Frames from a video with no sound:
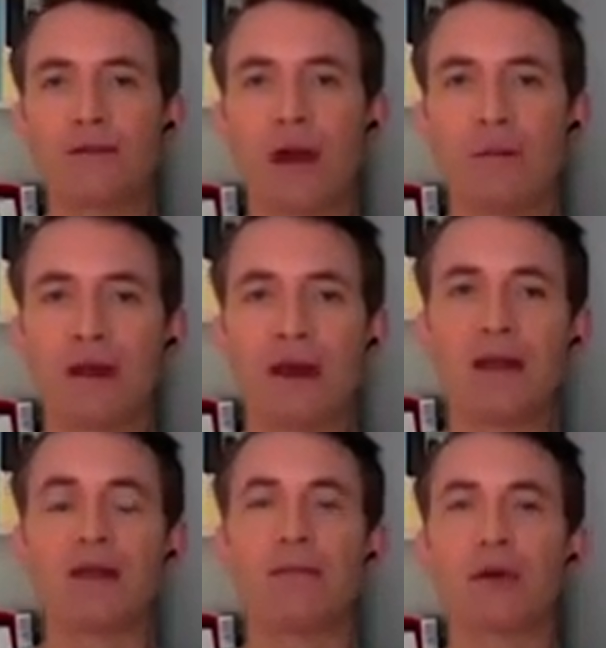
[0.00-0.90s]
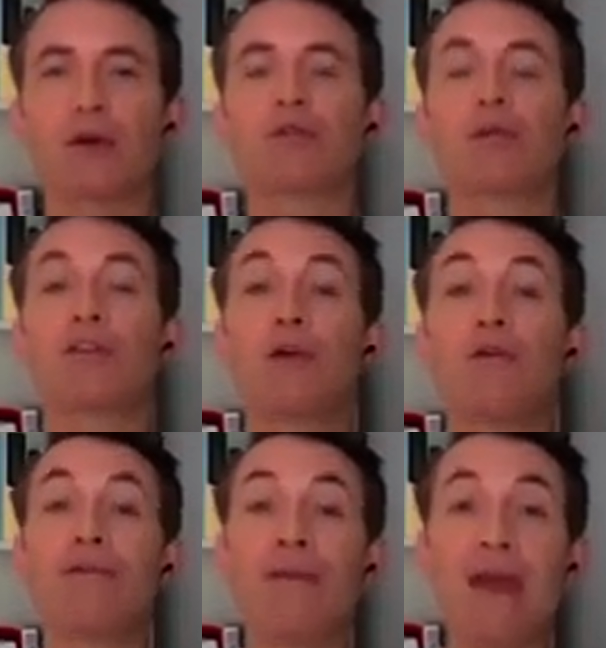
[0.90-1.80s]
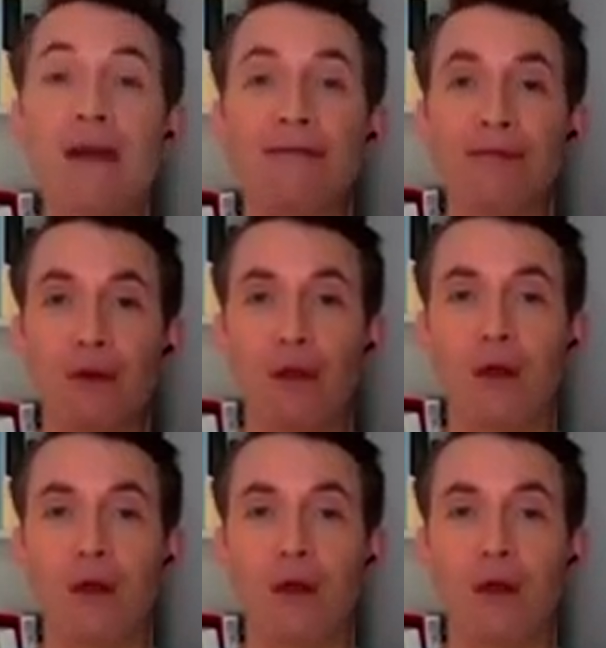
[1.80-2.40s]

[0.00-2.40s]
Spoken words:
crime in London, because we're so fearful